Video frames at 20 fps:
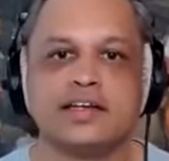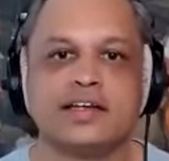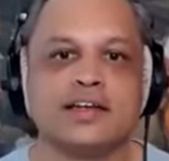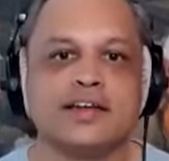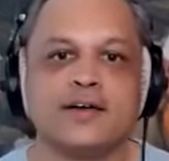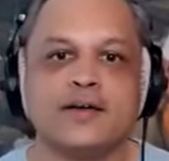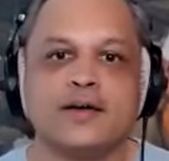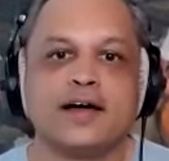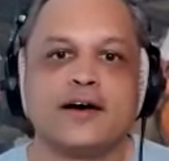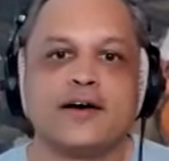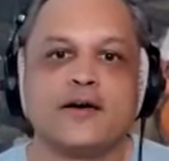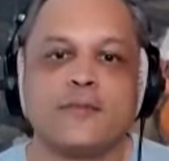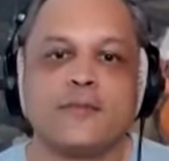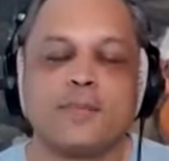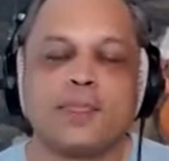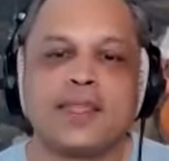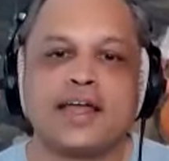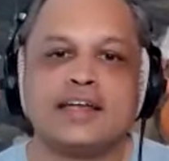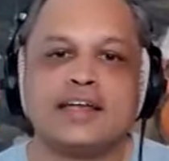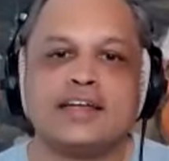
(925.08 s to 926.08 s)

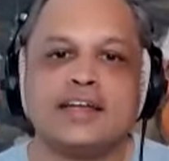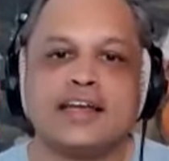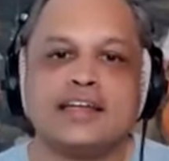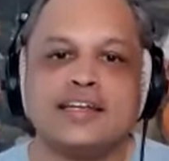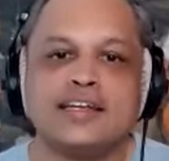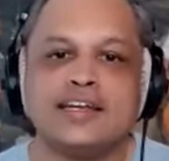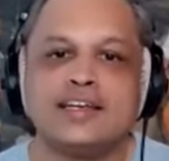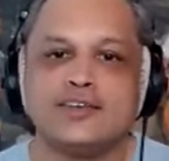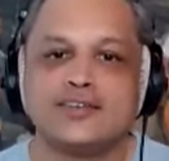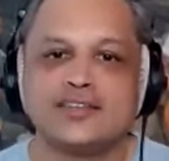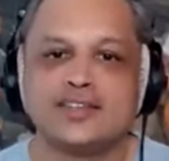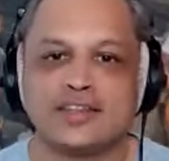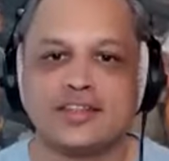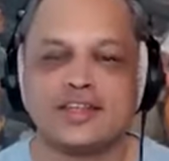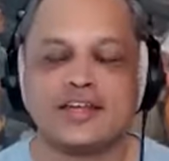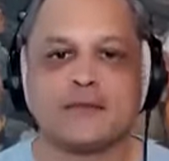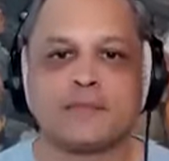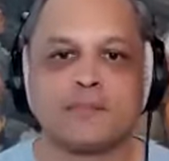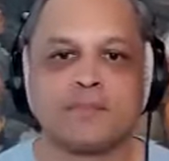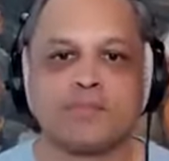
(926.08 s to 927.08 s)
And here's the thing.
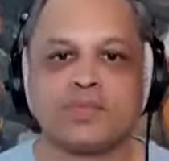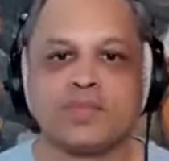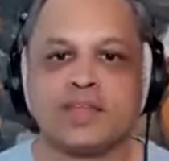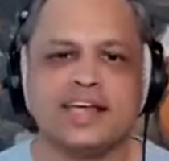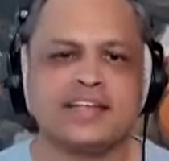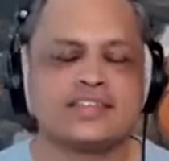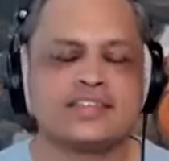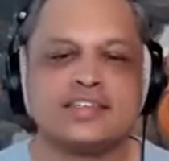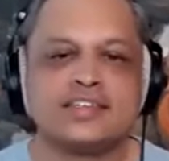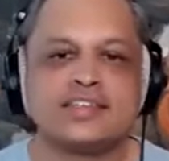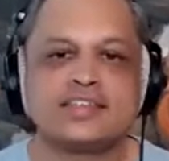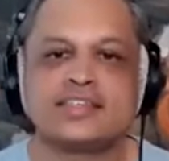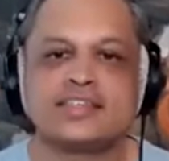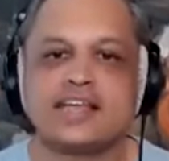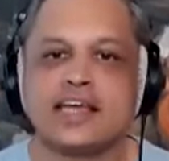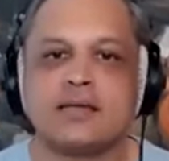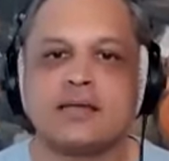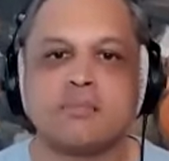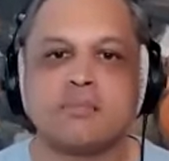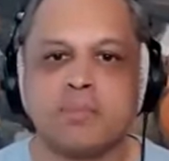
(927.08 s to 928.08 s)
It's the same
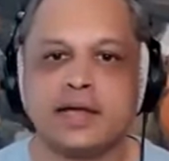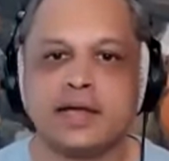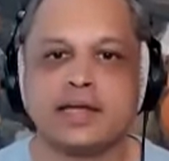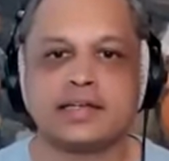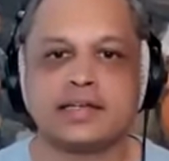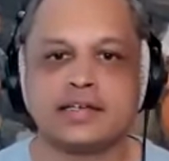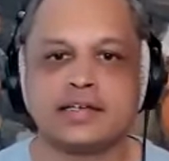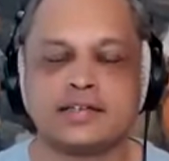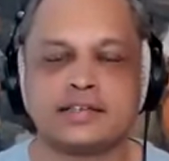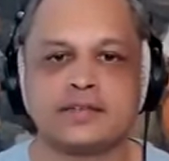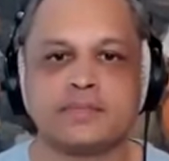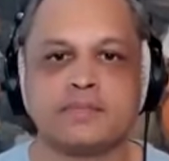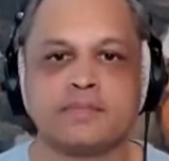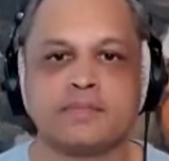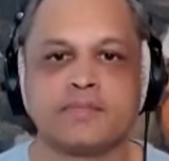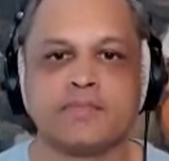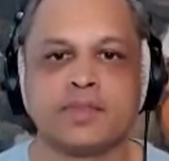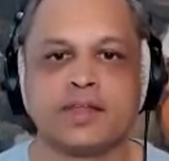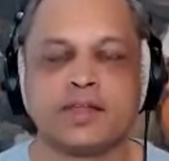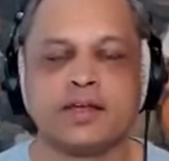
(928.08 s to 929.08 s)
mechanism.
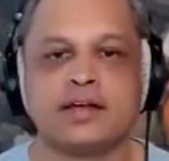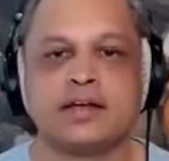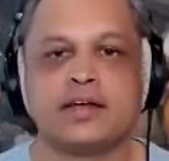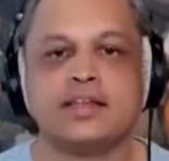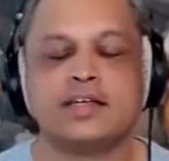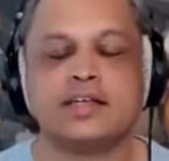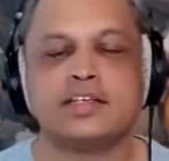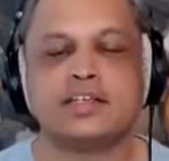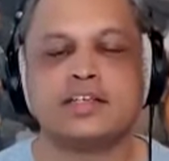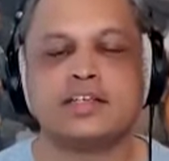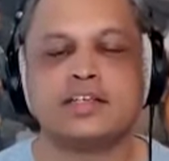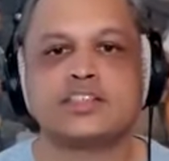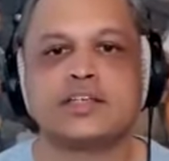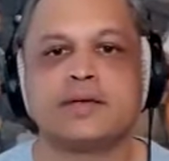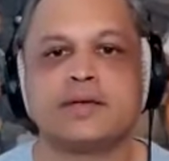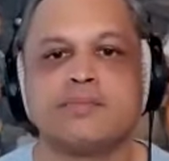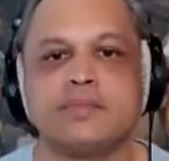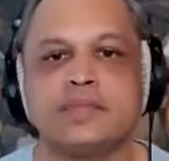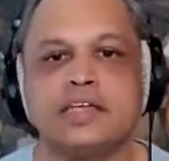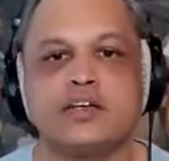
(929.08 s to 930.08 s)
There's something
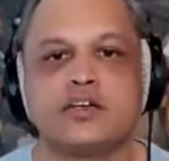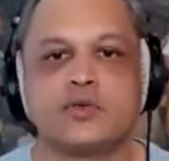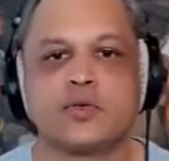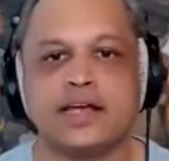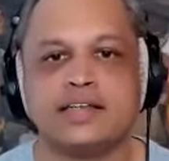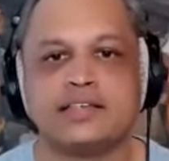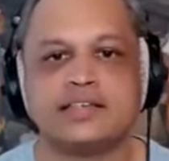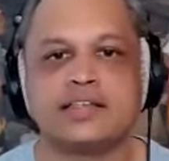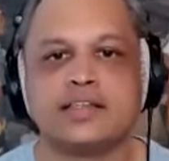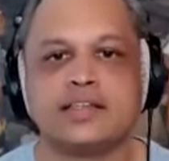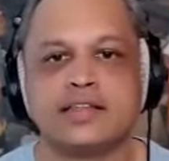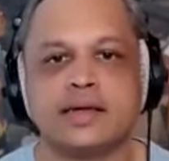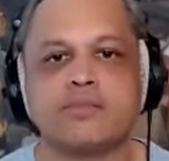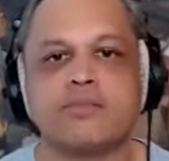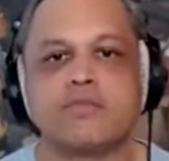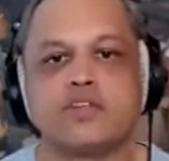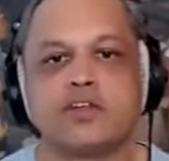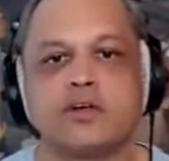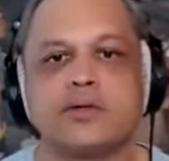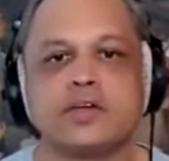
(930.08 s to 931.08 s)
greater than them
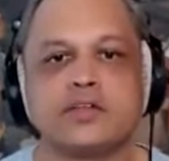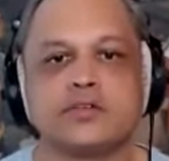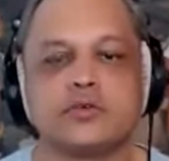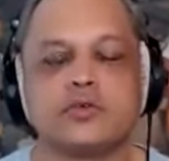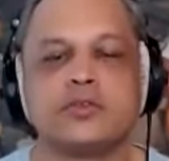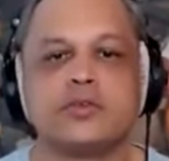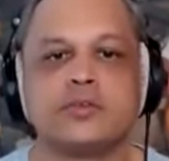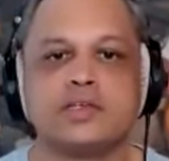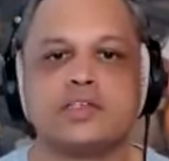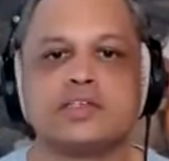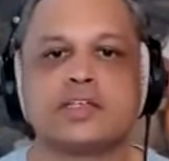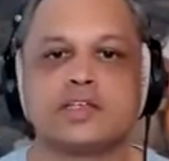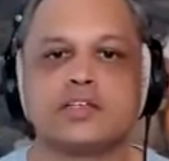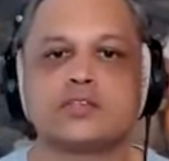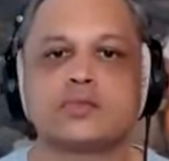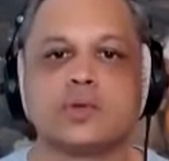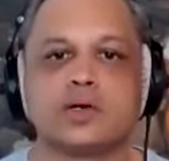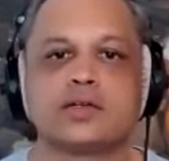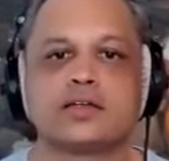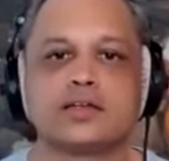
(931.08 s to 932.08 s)
flowing through them into this
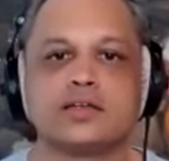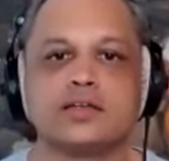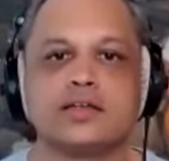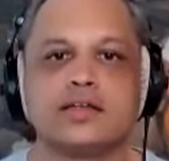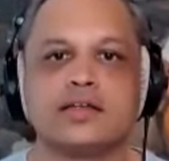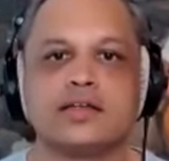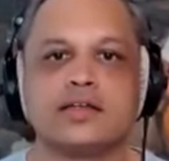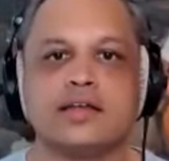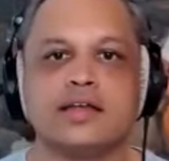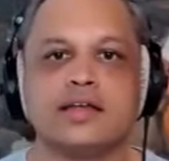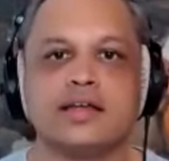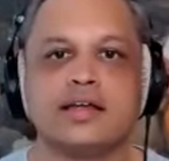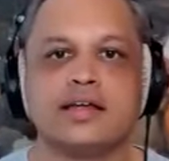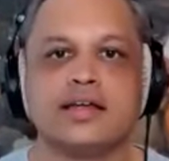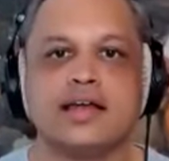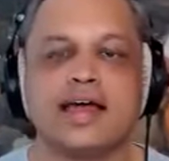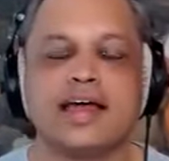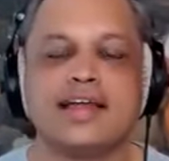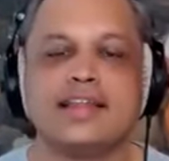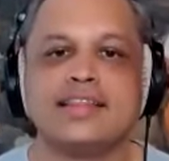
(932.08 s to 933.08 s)
world.
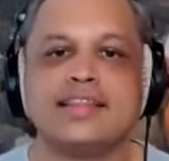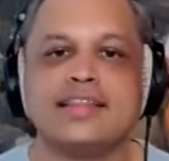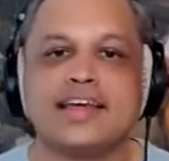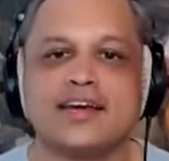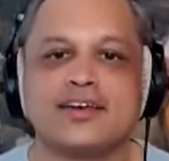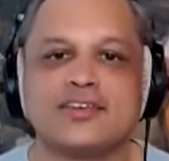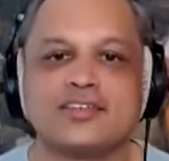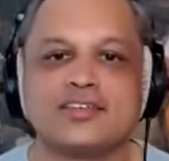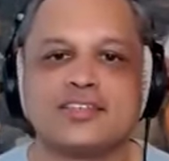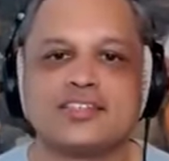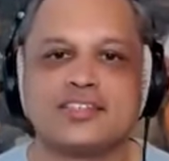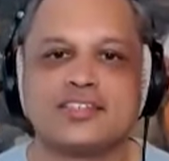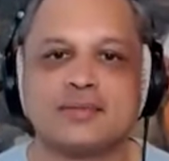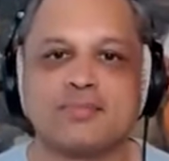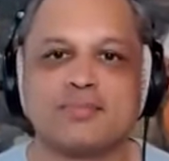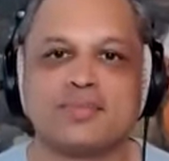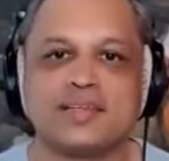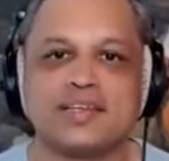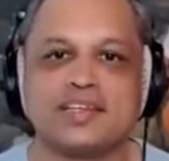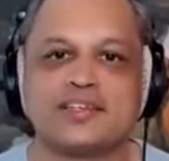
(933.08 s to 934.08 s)
And they're simply
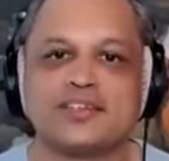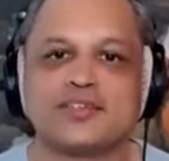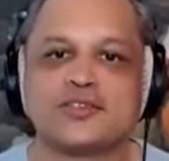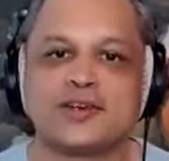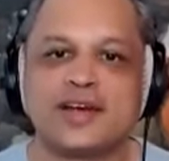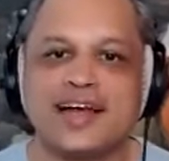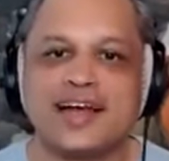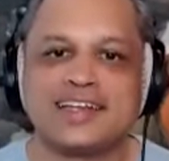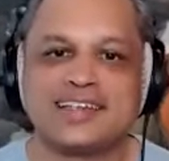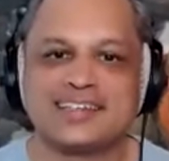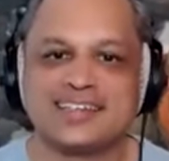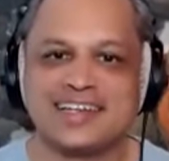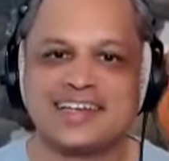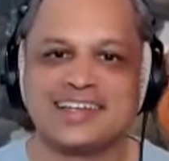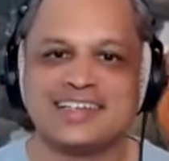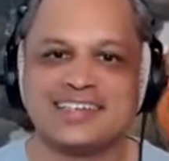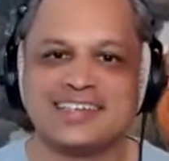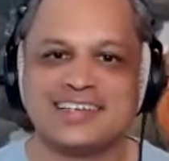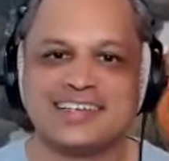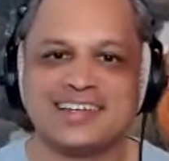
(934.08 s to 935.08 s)
the
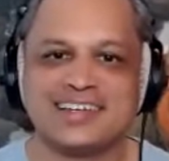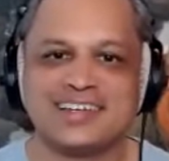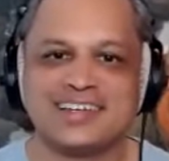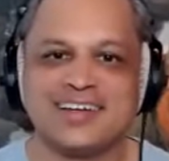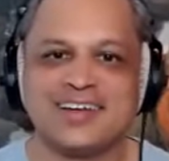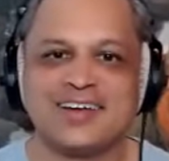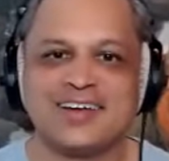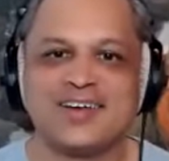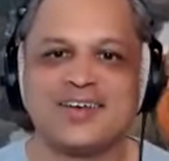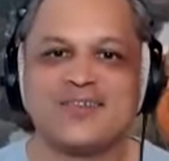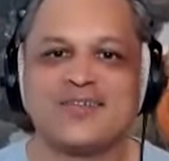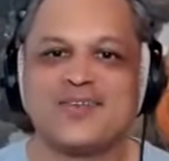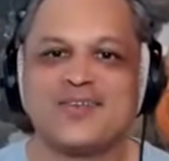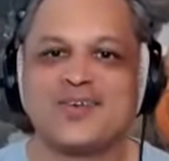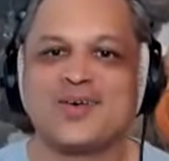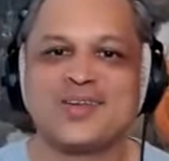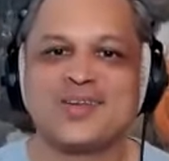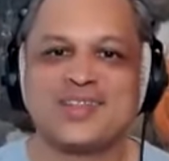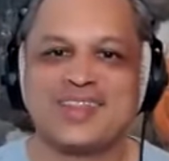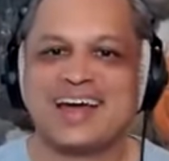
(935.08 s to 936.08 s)
translator for
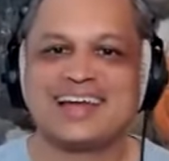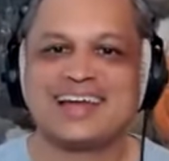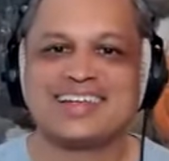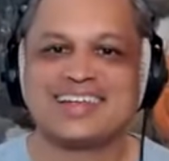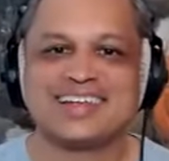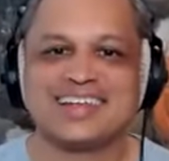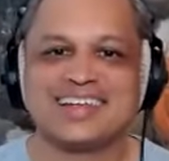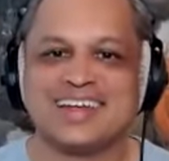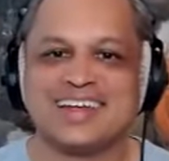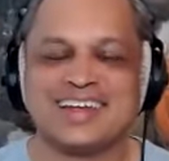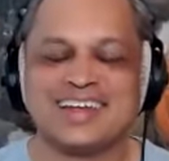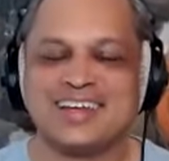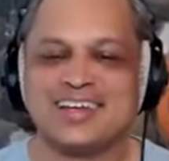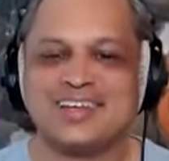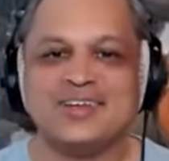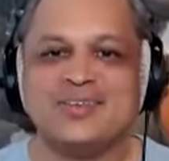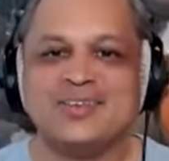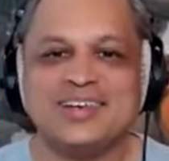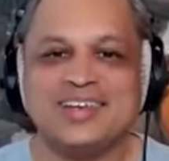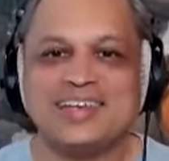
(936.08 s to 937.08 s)
that
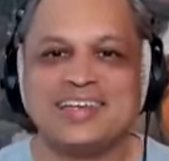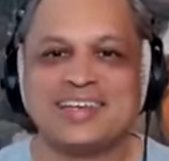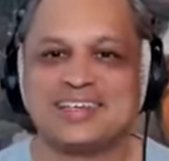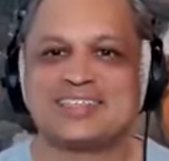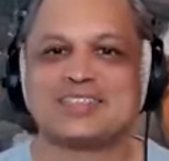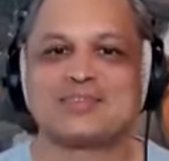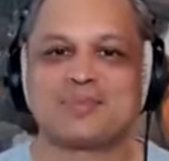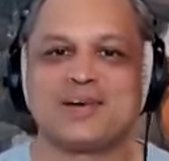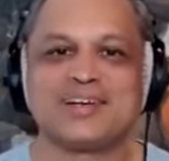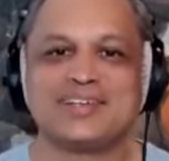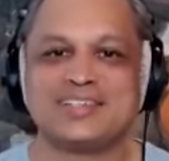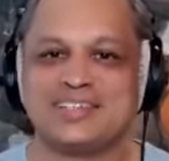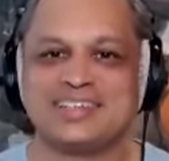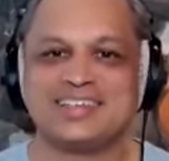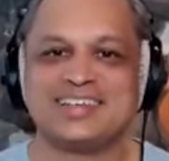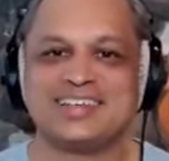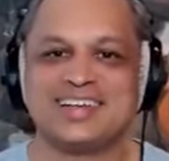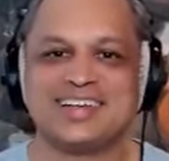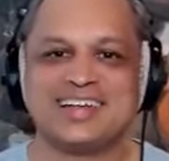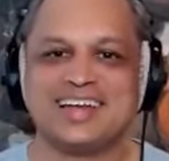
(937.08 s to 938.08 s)
unique
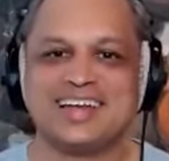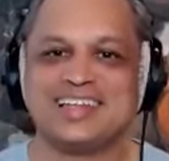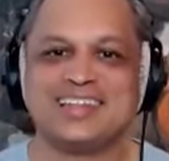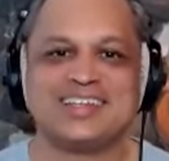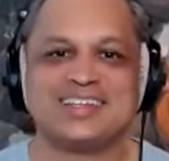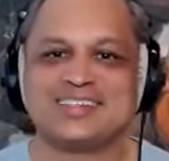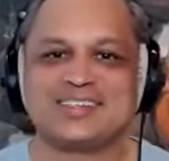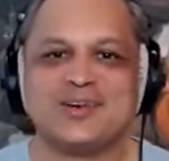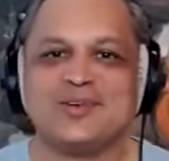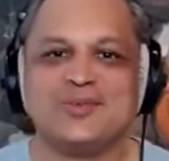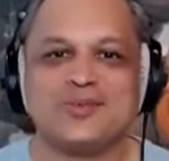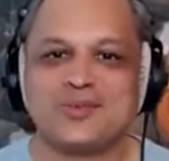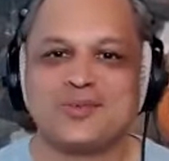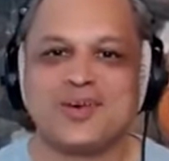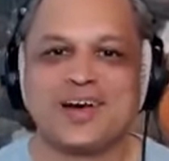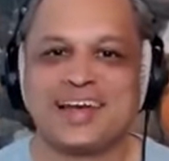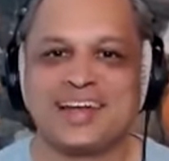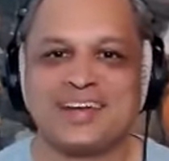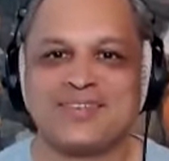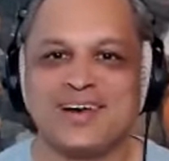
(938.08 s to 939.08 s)
expression in its own
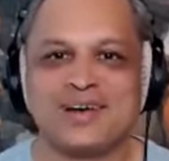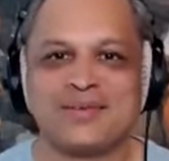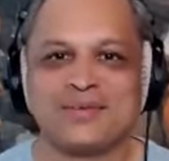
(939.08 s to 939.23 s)
way, right?